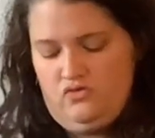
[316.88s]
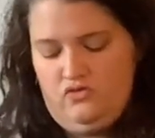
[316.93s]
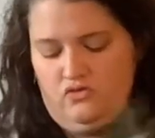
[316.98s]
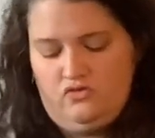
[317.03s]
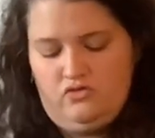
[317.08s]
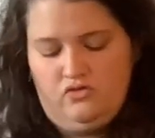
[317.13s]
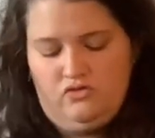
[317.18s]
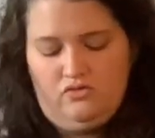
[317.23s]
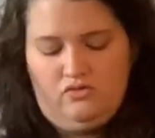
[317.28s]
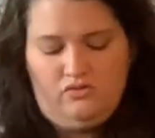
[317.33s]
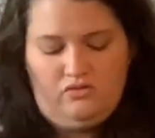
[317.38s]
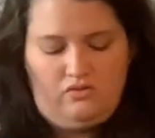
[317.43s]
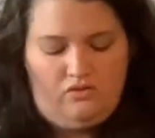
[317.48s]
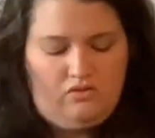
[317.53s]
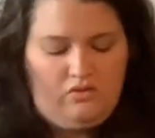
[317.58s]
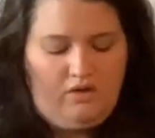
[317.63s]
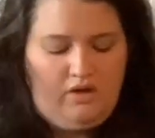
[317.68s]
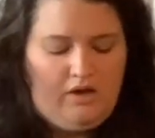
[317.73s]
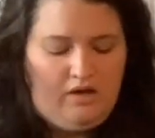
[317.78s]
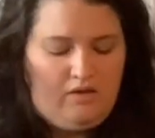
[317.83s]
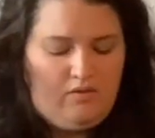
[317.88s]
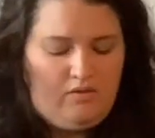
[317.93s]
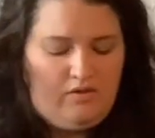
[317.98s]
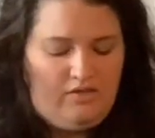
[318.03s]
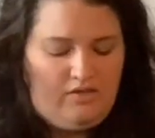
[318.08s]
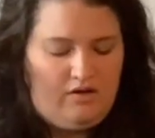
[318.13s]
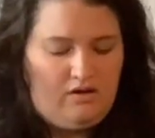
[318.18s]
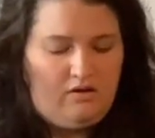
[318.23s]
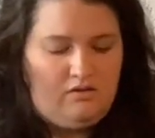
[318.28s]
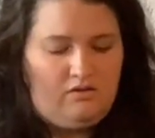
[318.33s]
I think I want
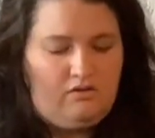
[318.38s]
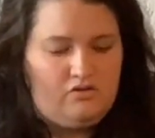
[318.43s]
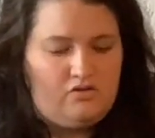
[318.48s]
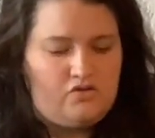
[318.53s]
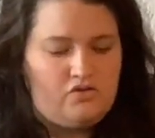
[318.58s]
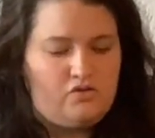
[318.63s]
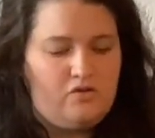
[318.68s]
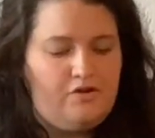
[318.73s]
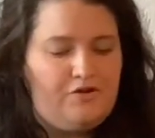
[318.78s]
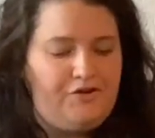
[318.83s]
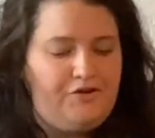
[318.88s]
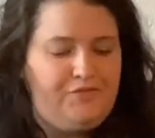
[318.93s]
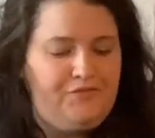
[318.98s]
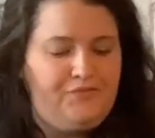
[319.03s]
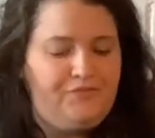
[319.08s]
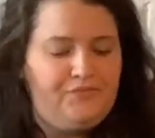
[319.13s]
that a little short.